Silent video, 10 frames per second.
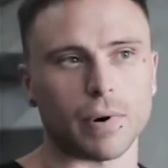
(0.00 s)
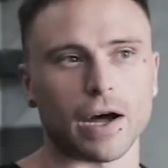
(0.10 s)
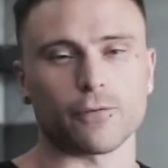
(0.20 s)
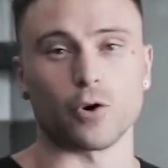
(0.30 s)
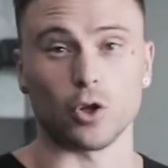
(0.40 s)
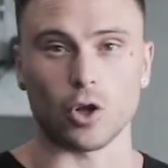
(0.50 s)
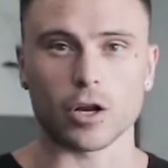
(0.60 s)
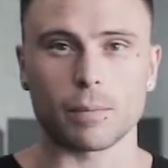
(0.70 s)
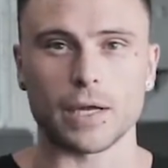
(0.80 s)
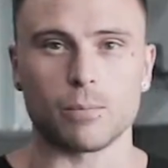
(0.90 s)
but for a
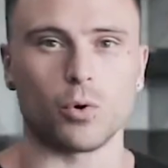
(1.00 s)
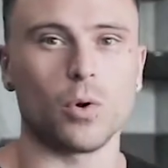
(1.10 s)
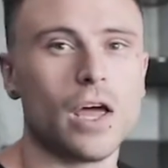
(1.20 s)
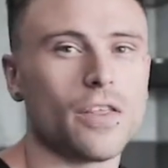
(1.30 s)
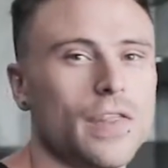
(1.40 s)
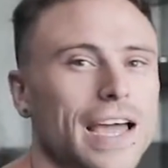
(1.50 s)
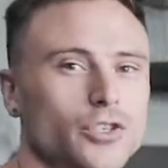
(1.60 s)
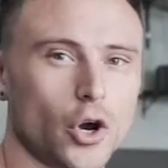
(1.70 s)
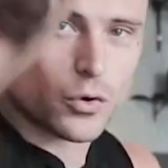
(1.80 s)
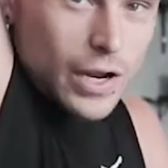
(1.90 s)
lot of people, they
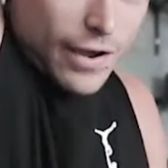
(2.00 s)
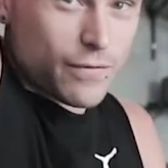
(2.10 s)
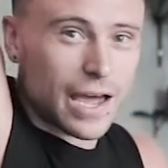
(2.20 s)
don't have